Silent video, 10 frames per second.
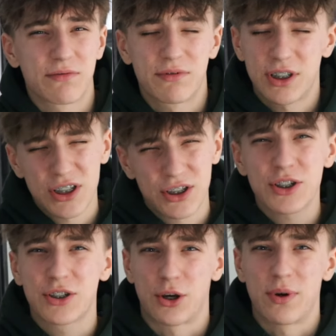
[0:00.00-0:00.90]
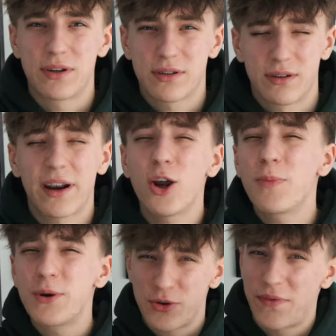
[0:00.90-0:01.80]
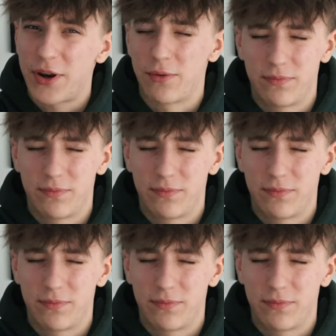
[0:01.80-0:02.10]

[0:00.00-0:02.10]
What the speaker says: just do it. And I hope you enjoy the video.